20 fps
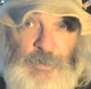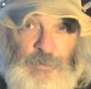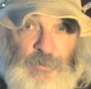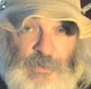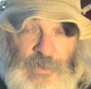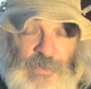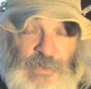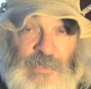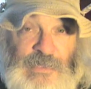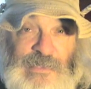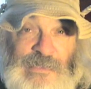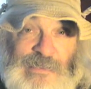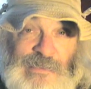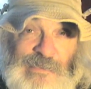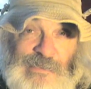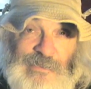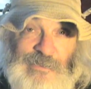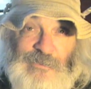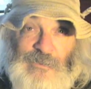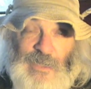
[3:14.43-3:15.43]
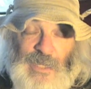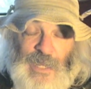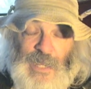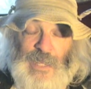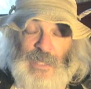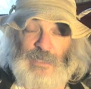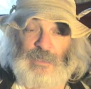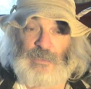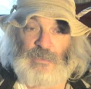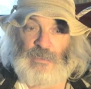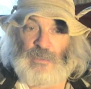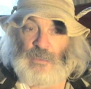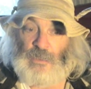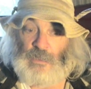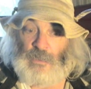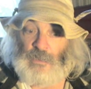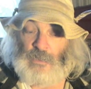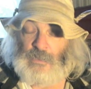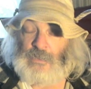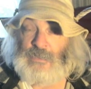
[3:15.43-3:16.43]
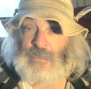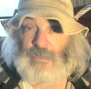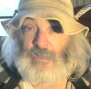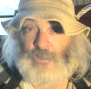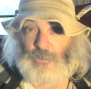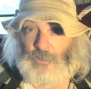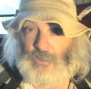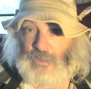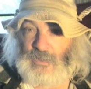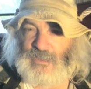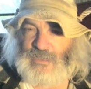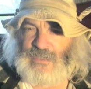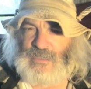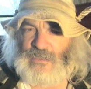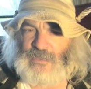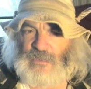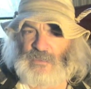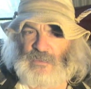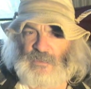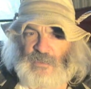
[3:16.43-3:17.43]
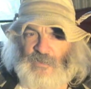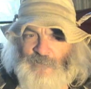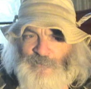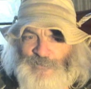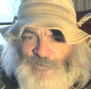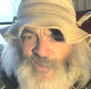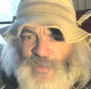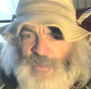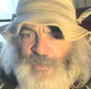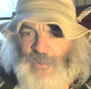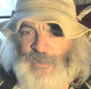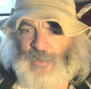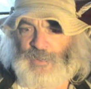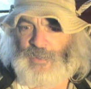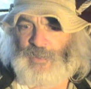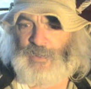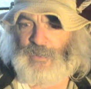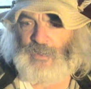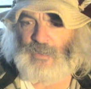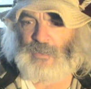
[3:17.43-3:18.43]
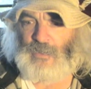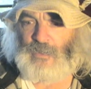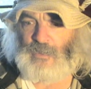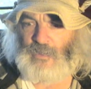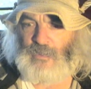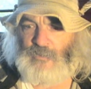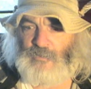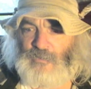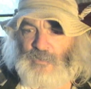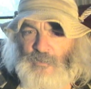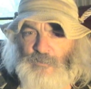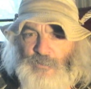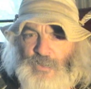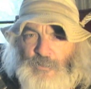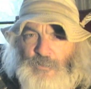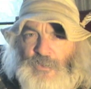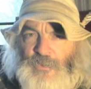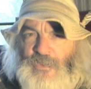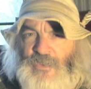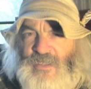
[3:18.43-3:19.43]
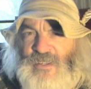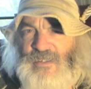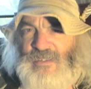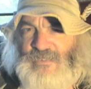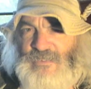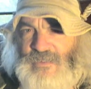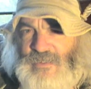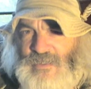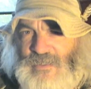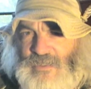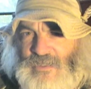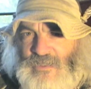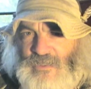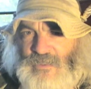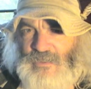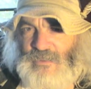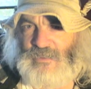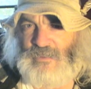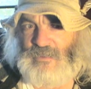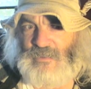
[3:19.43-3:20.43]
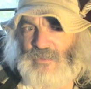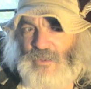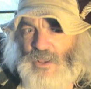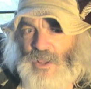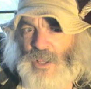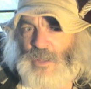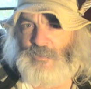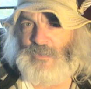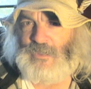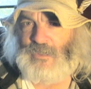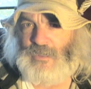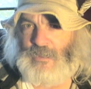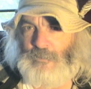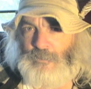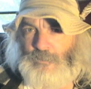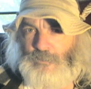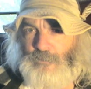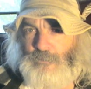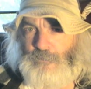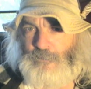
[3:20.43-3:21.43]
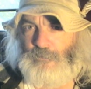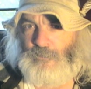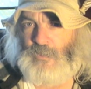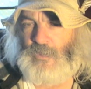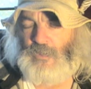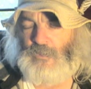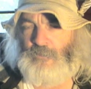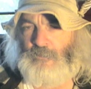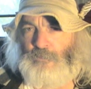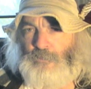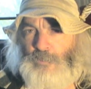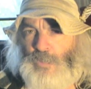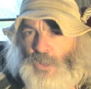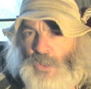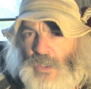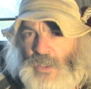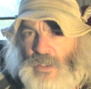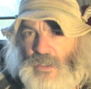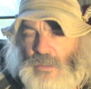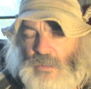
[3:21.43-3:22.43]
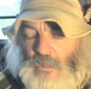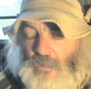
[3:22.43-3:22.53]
sincere and serious, and some people think it's a comedy book.